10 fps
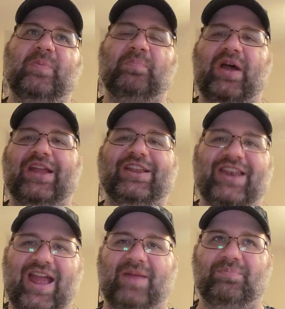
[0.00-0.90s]
Mike
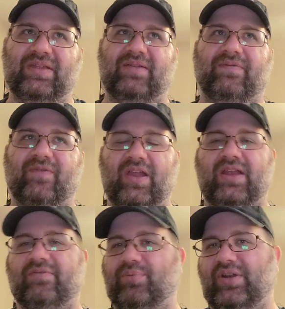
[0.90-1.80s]
not be
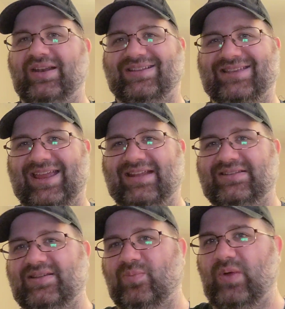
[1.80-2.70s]
afraid of putting his
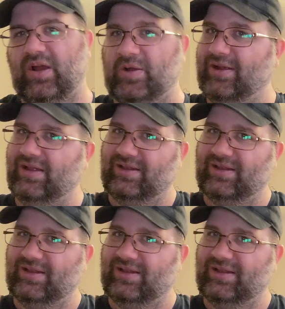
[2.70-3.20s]
hand somewhere.